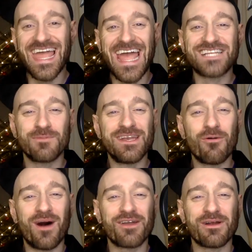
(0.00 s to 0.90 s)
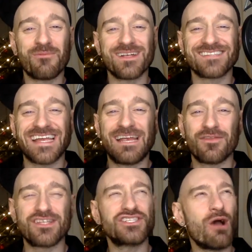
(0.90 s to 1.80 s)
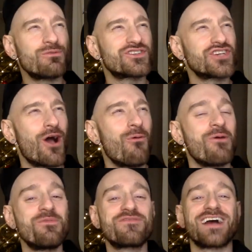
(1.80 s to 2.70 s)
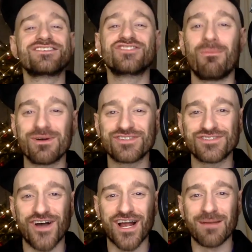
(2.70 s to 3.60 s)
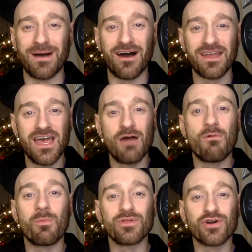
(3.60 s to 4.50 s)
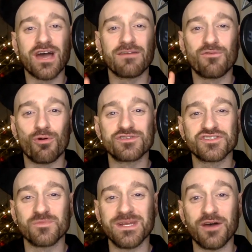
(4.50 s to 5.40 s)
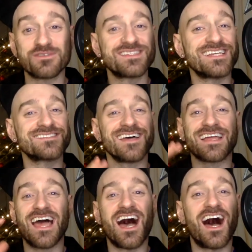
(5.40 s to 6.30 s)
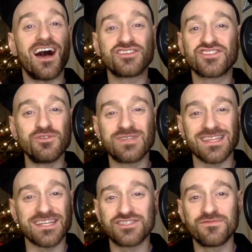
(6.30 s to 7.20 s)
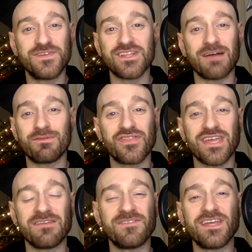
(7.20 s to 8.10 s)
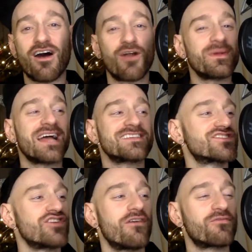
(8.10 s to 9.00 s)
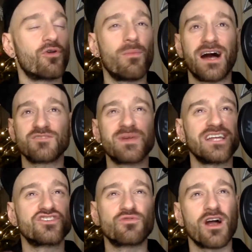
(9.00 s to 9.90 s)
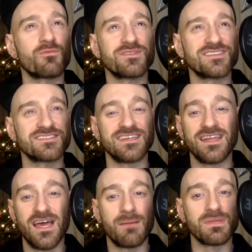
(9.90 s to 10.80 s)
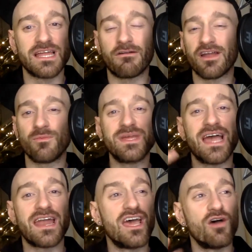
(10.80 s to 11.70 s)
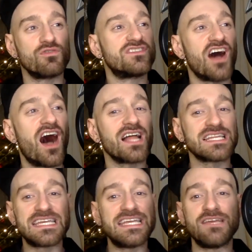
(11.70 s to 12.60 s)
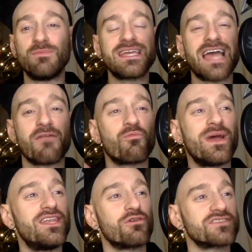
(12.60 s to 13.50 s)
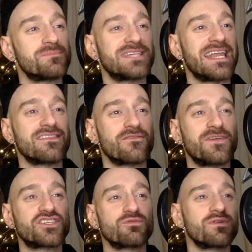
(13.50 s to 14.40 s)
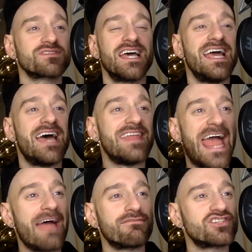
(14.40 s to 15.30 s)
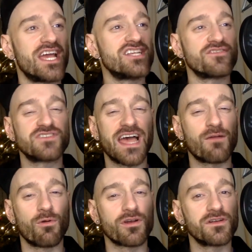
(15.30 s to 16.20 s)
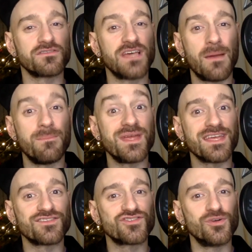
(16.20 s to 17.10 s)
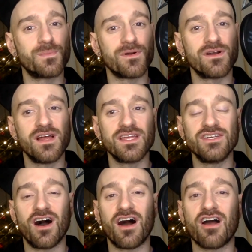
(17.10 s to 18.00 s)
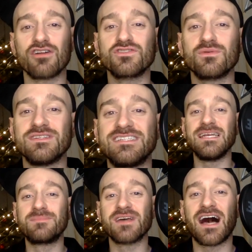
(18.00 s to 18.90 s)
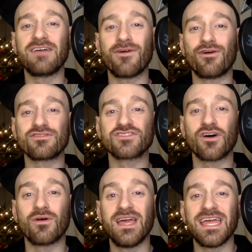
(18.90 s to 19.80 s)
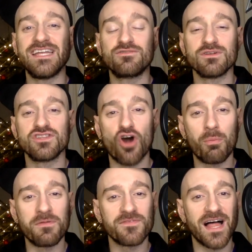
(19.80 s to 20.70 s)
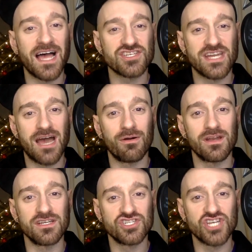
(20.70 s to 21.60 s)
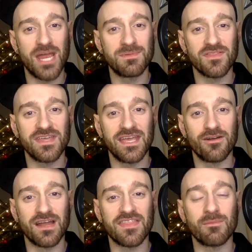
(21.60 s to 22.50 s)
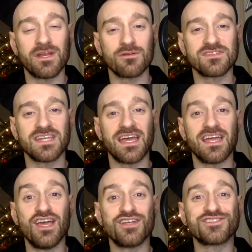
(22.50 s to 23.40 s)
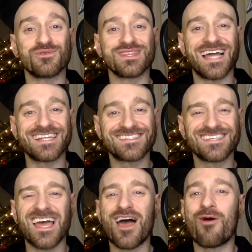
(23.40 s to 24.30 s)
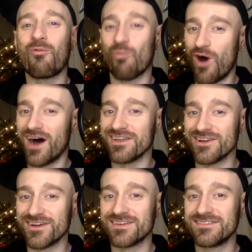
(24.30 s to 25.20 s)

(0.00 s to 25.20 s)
It's Window Wandering Wednesday here in the Joe Show, and we've got so much to talk about while we look out of gorgeous windows. Things like a suit that lets you feel everything in VR. We got soft robots. We got drug-resistant malaria. We got Dall-E. We got Windows updating their visuals, and the average age of tech workers being super young. I'll do a deep dive also into Adobe Flash and how it shaped the internet that we know today. So let's wander.